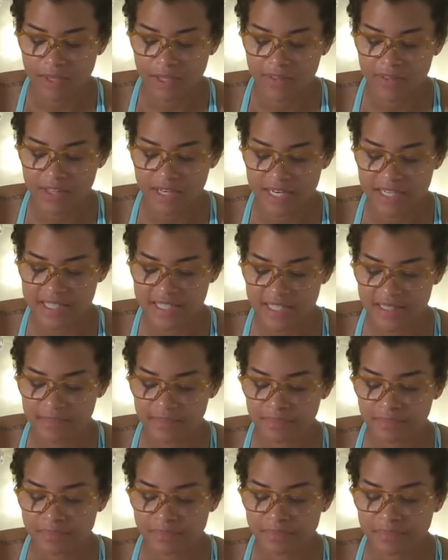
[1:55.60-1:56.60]
Then I
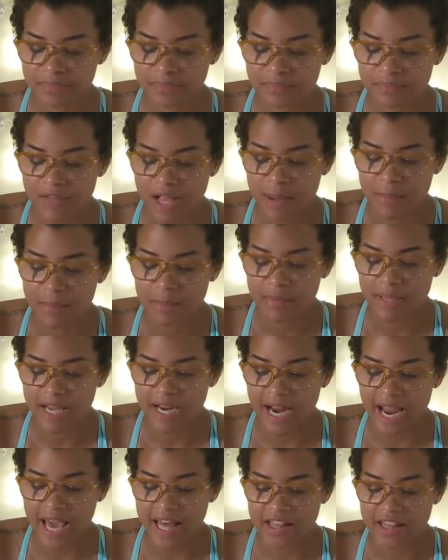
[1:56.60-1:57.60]
said, I'm a
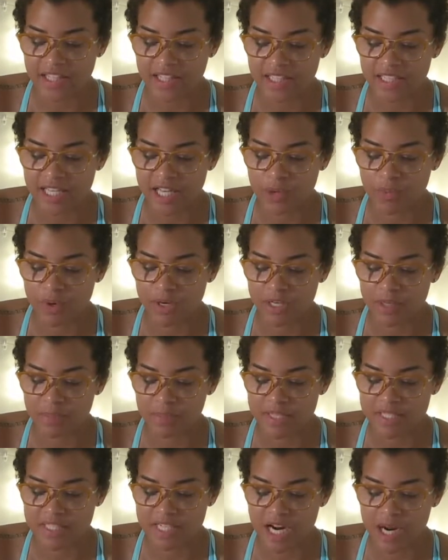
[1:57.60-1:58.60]
black athlete and One
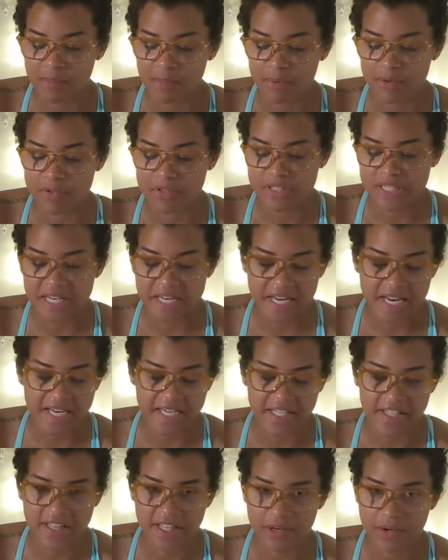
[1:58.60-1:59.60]
Up has not posted
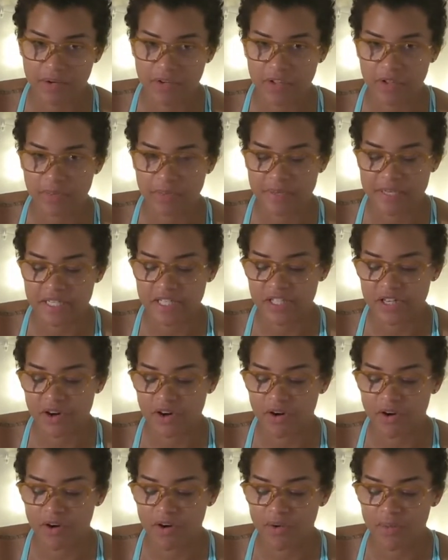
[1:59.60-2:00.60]
anything on their page at
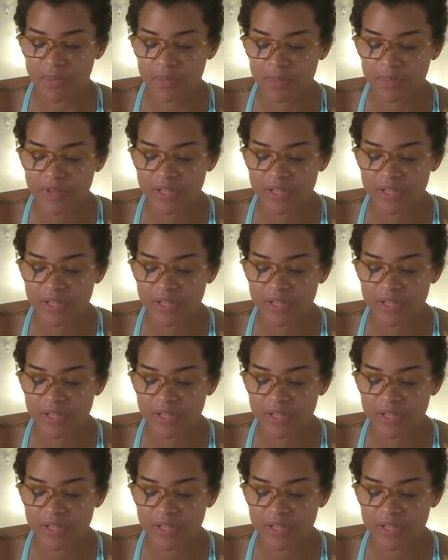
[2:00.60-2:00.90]
all.